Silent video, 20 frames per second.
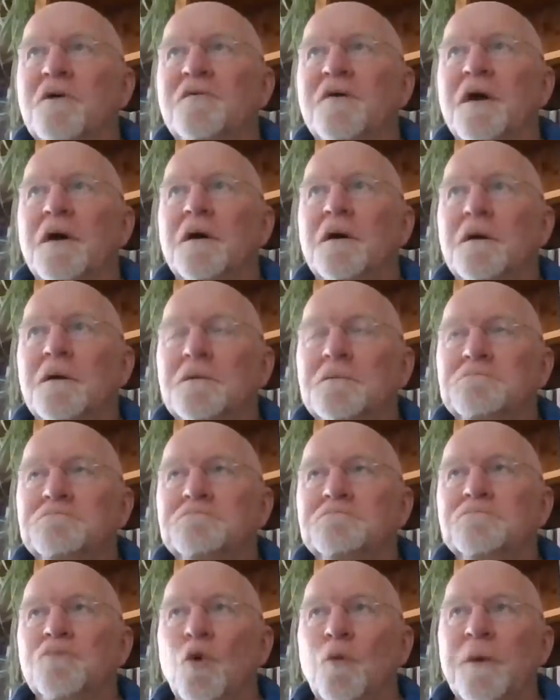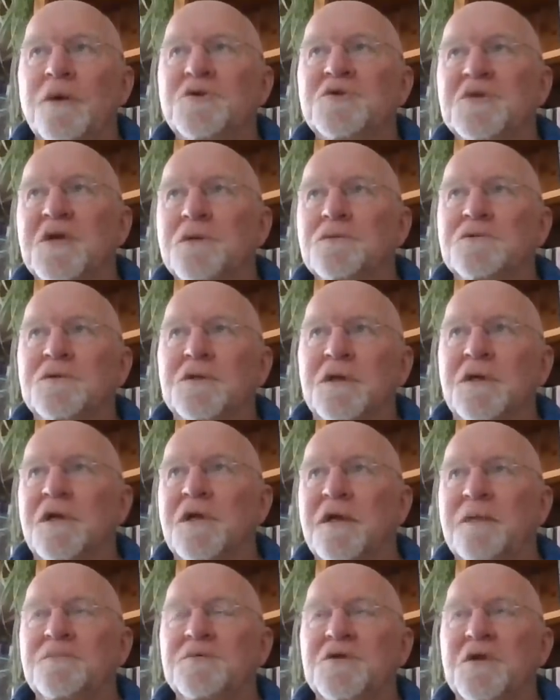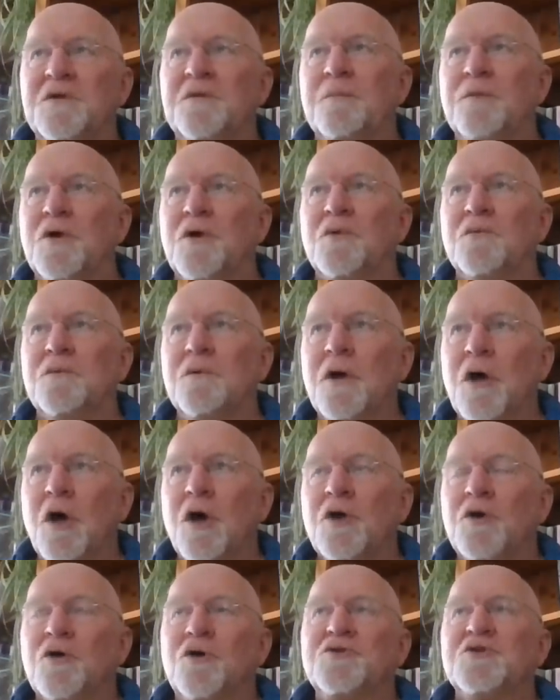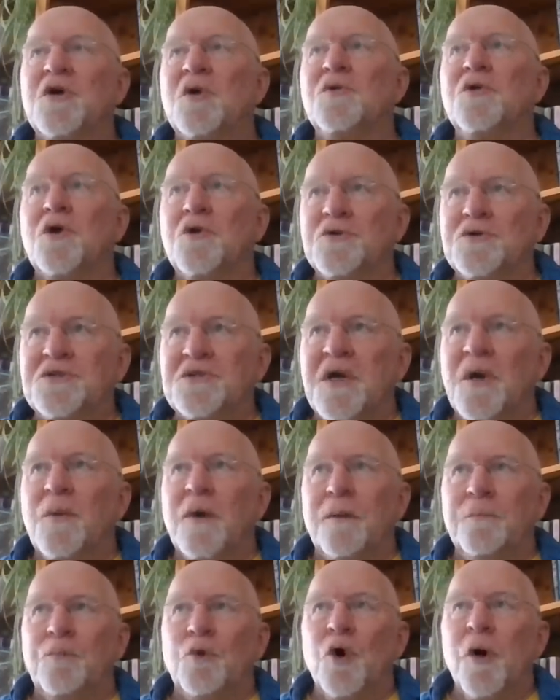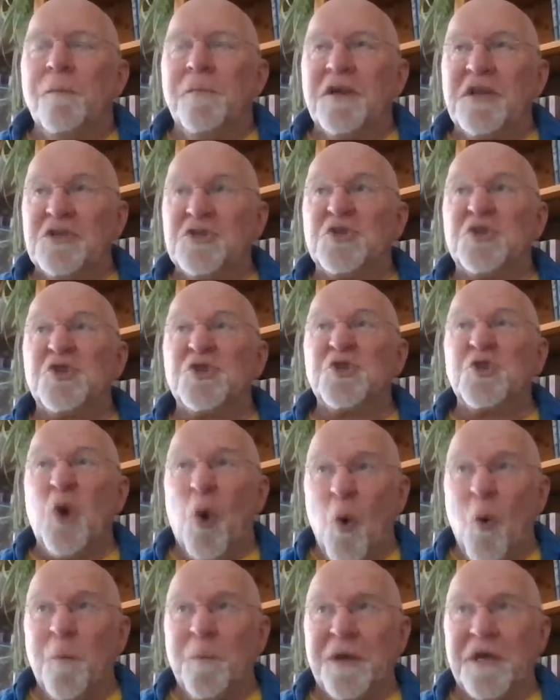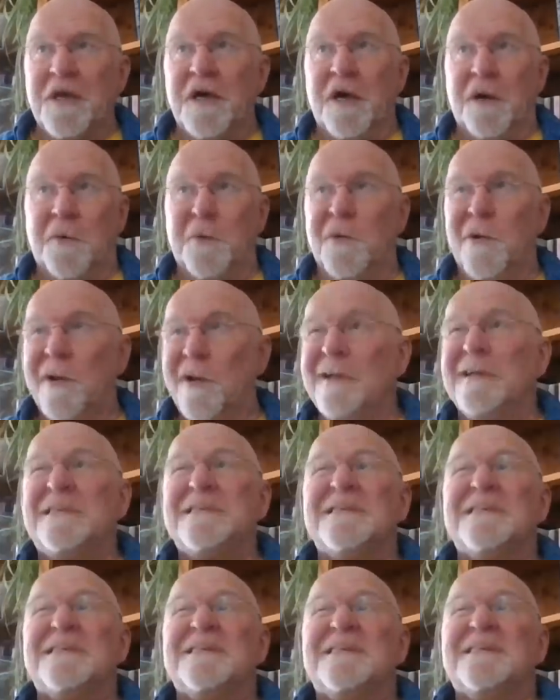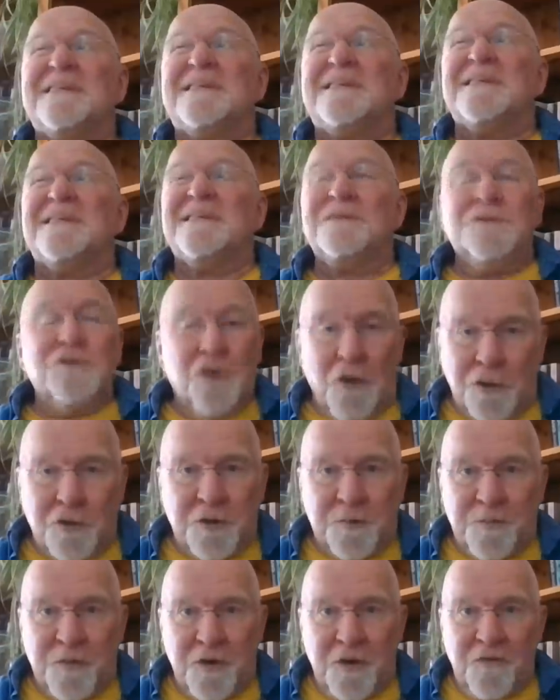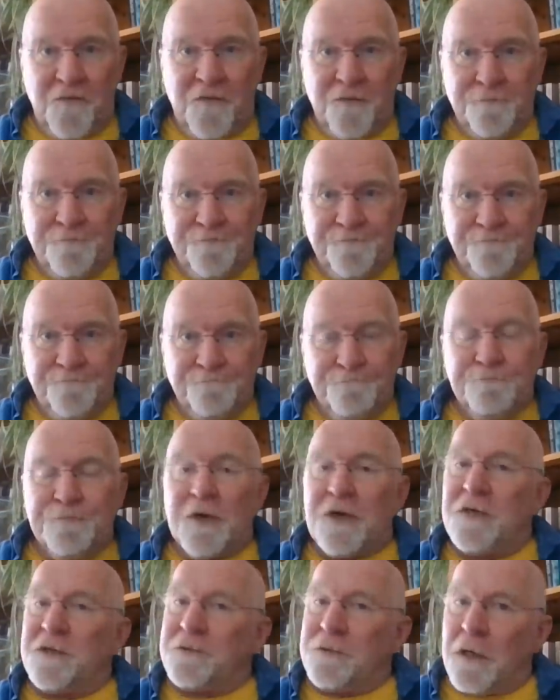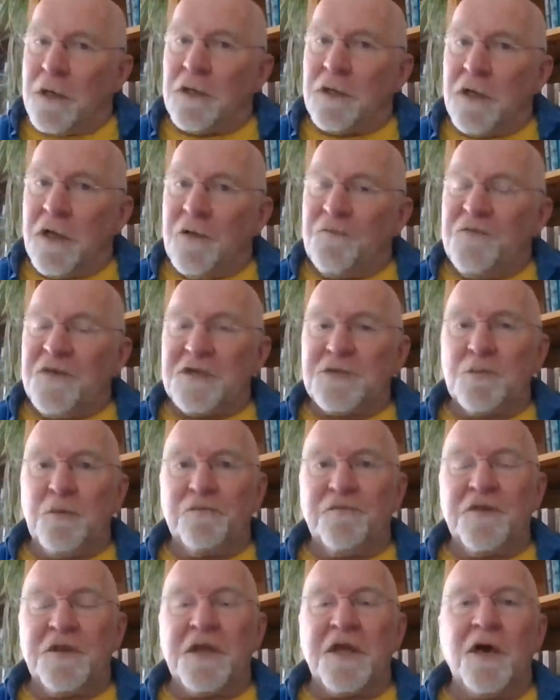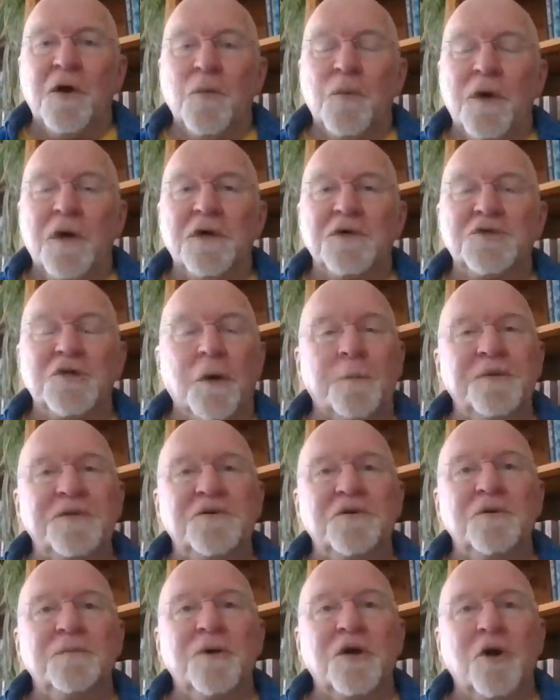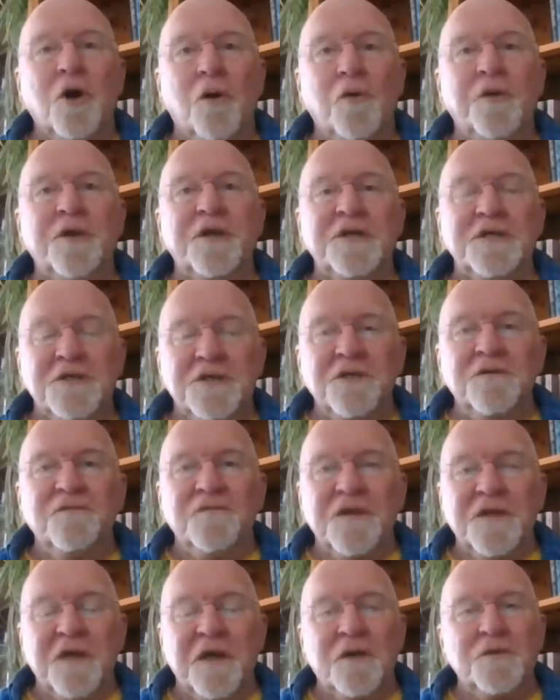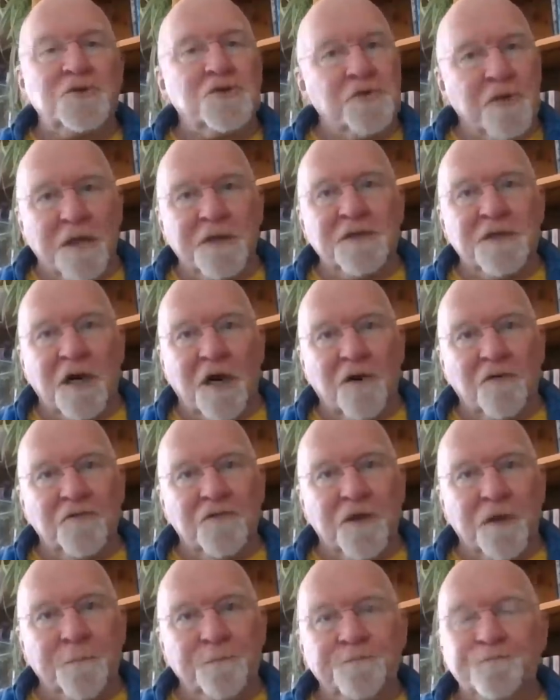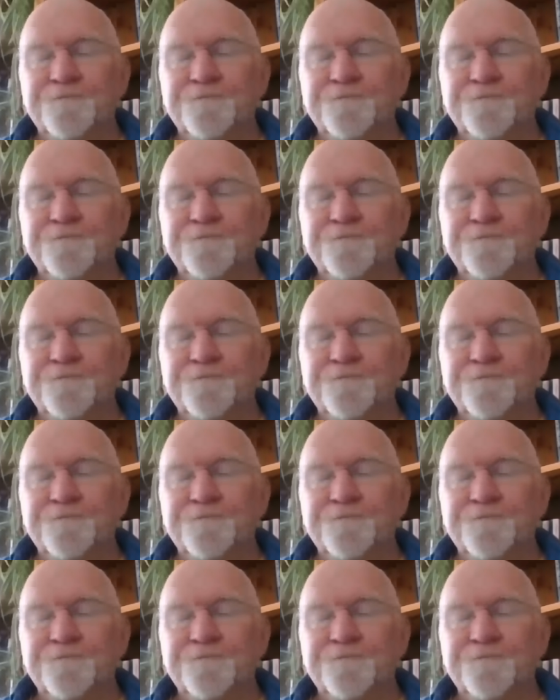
of a almost total eclipse of the moon, not only on the Samhain point but in Scorpio, not a good move. But uh, if this video works, I'll be doing my coronation video straight after.